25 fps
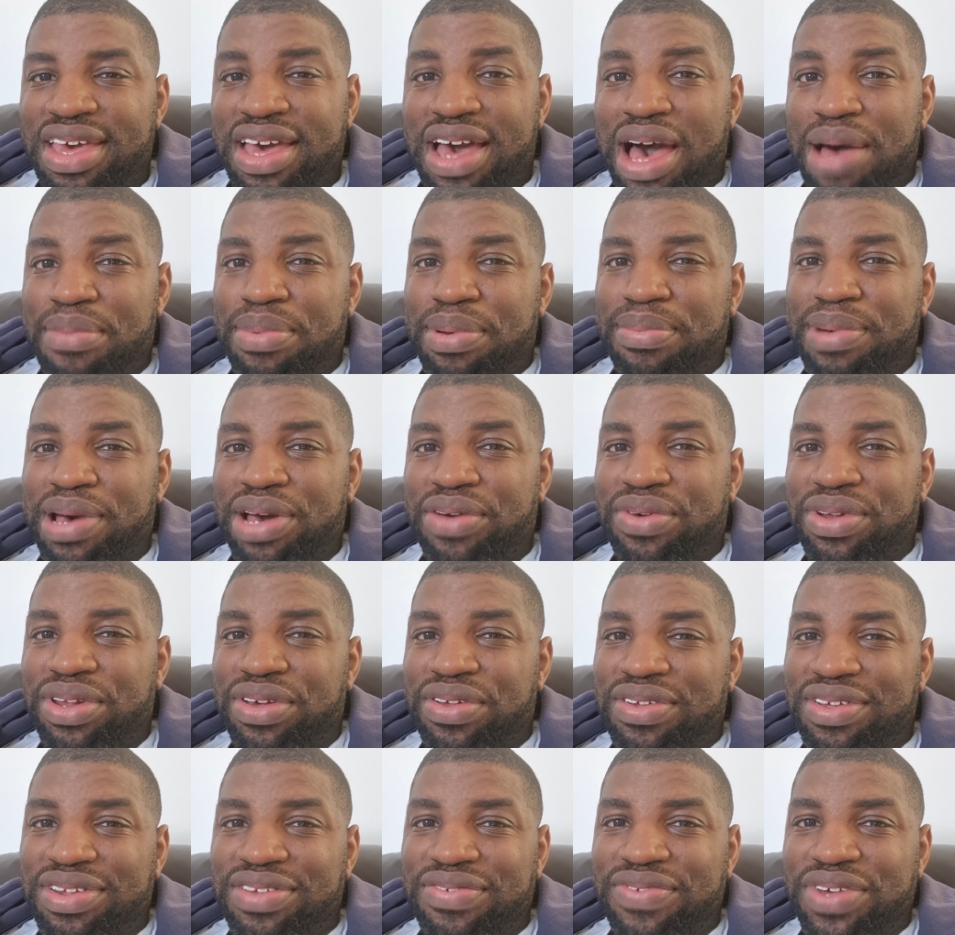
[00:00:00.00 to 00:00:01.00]
I'll be back with
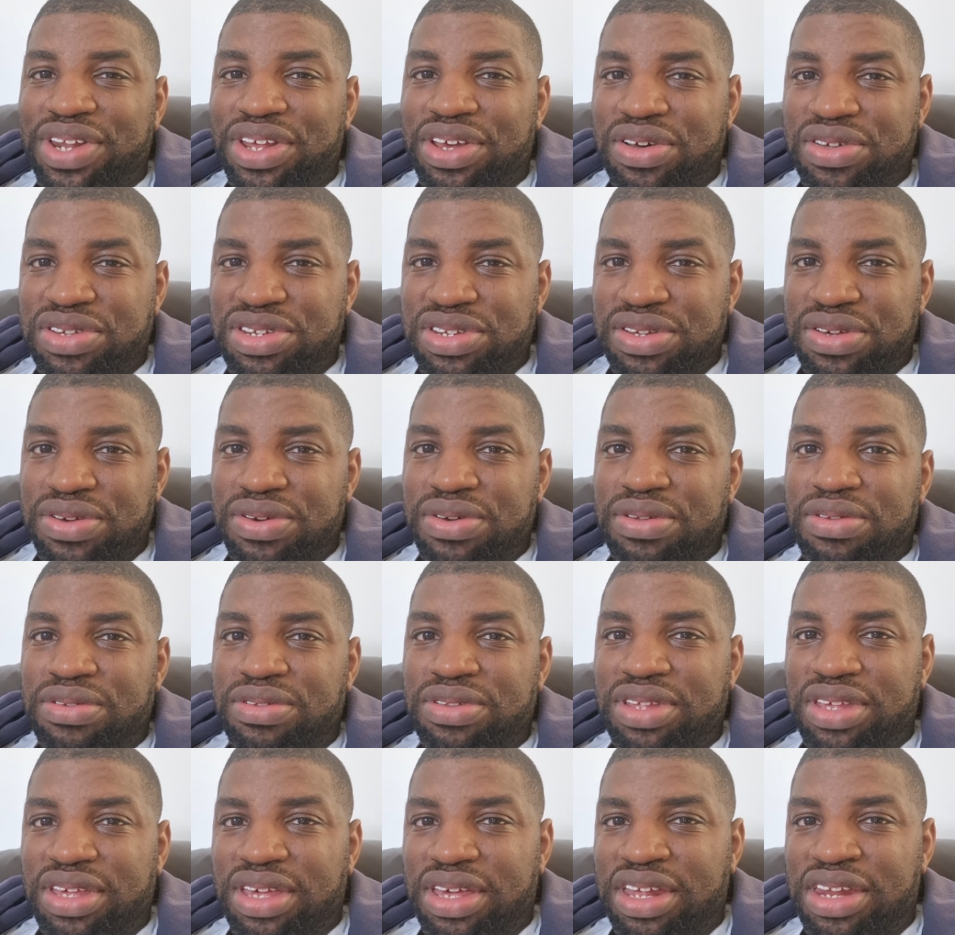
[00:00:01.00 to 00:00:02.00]
another video
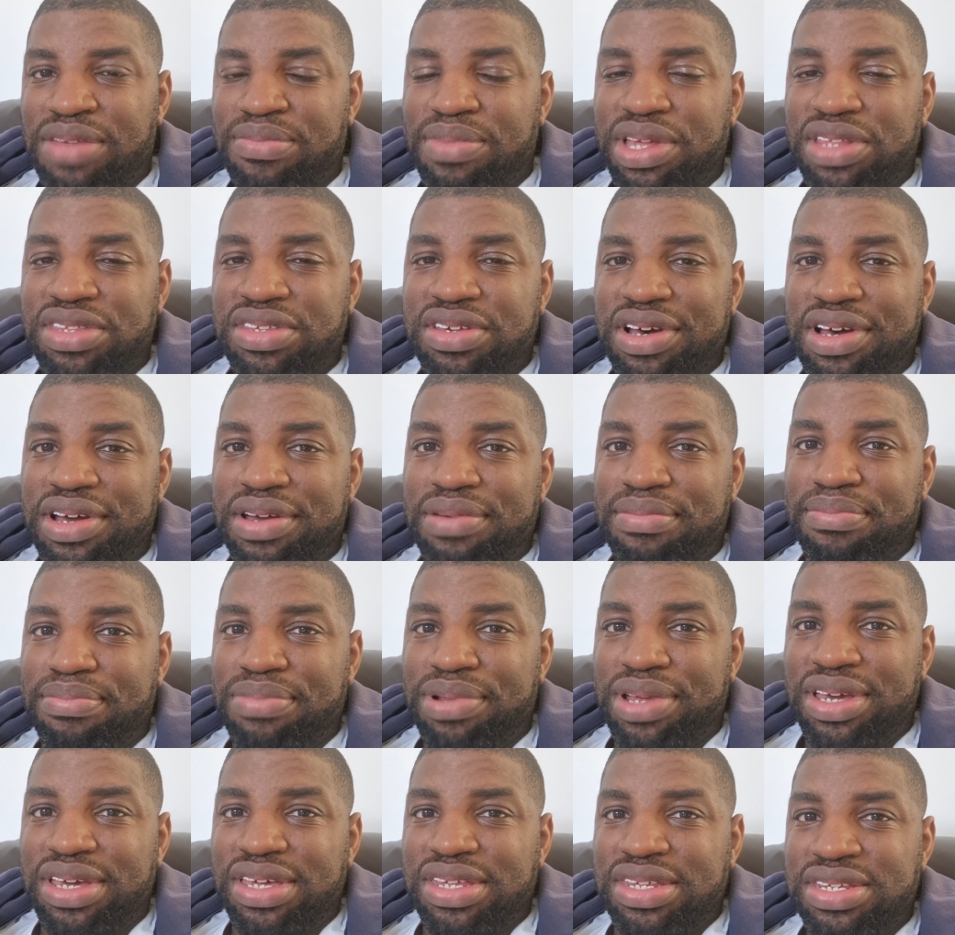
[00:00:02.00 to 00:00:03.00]
soon. In the meantime,
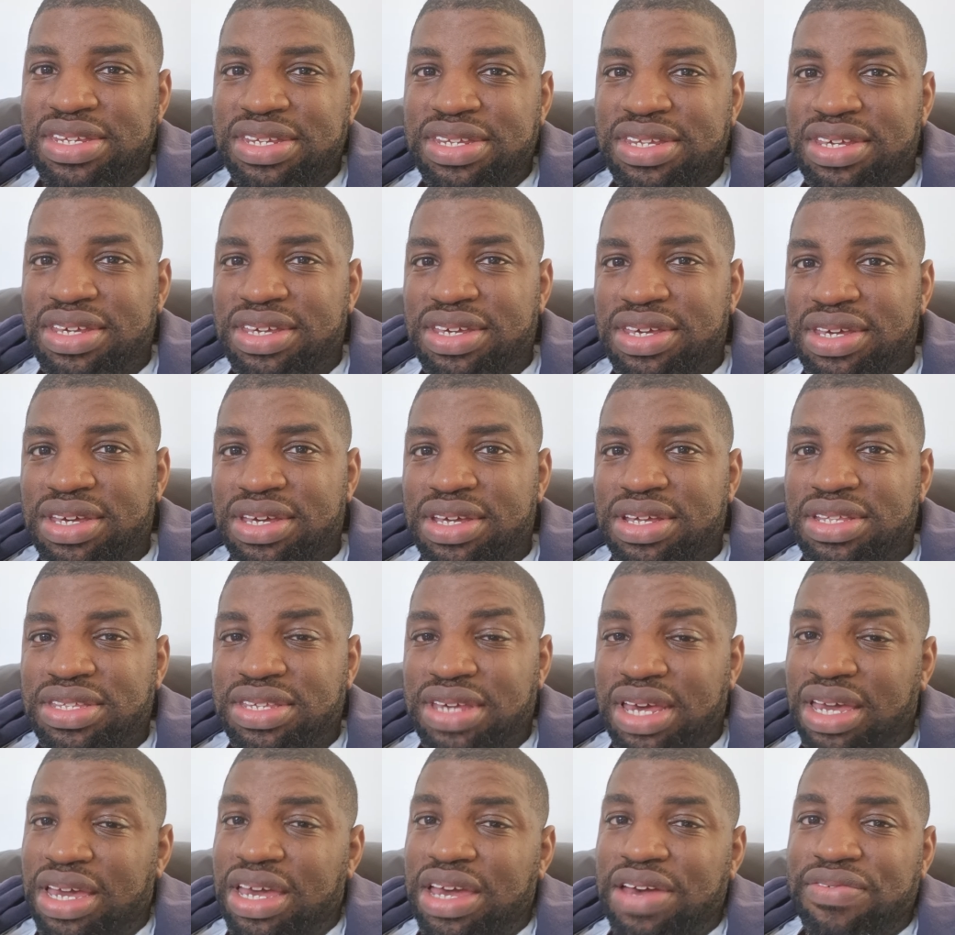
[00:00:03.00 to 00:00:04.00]
please
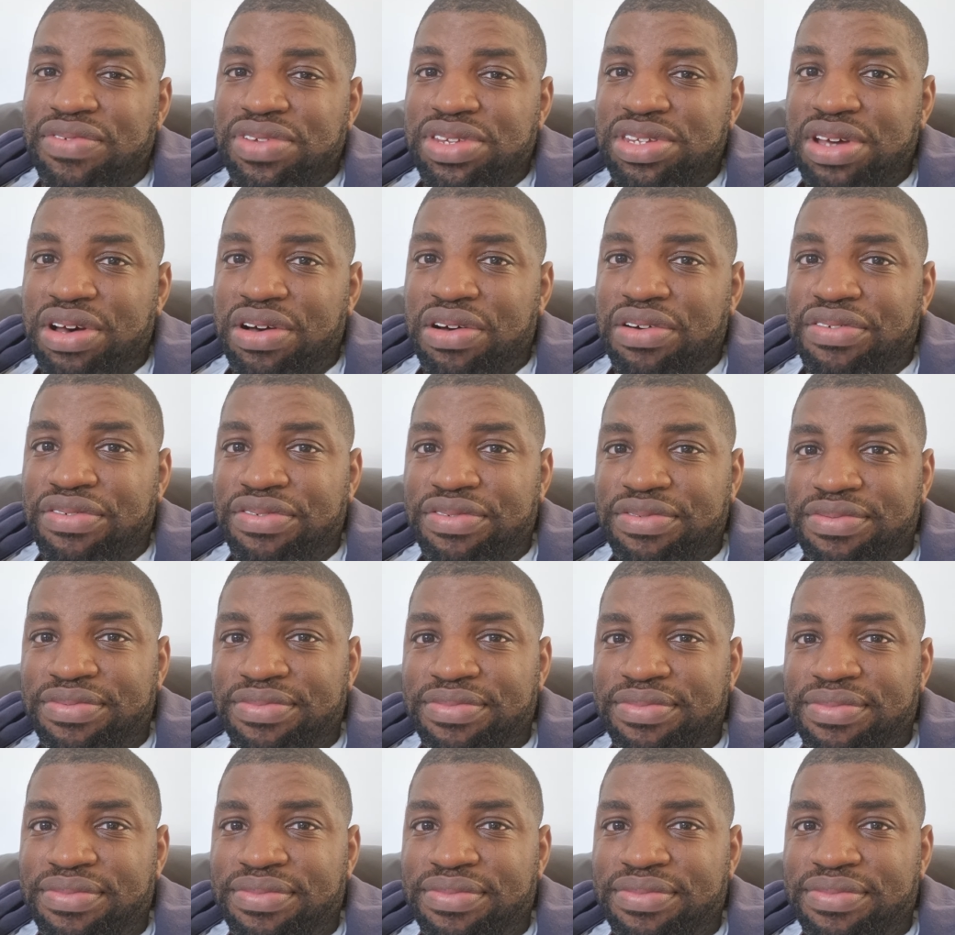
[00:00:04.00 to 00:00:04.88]
take care of yourself.